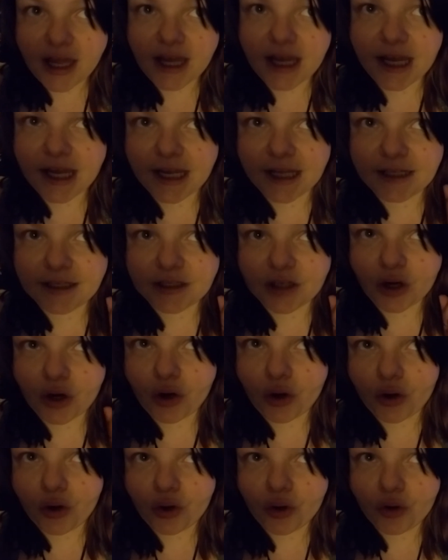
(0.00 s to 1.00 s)
And
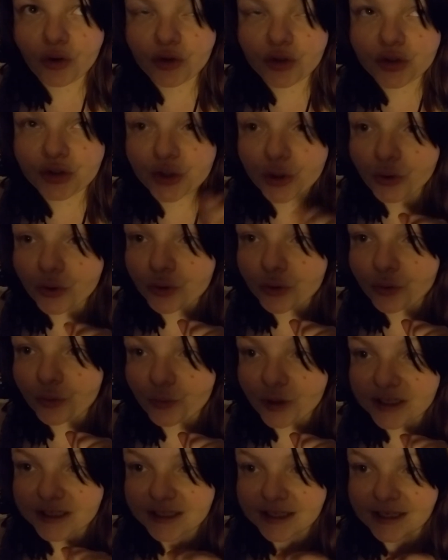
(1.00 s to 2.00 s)
soon,
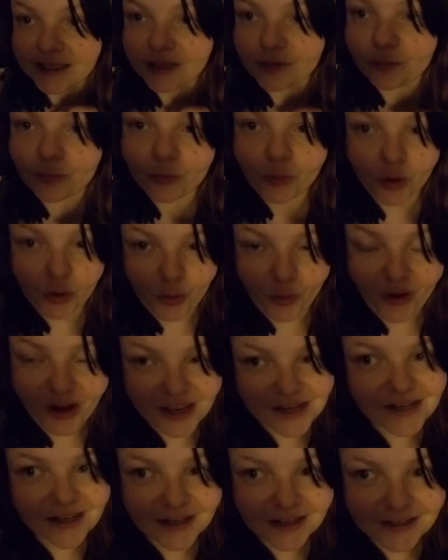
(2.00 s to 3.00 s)
once I get more
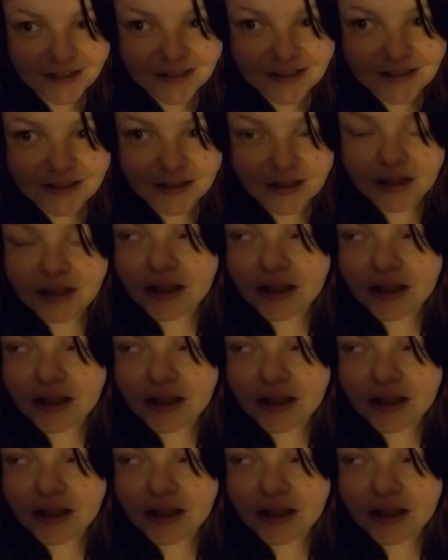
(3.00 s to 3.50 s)
organized,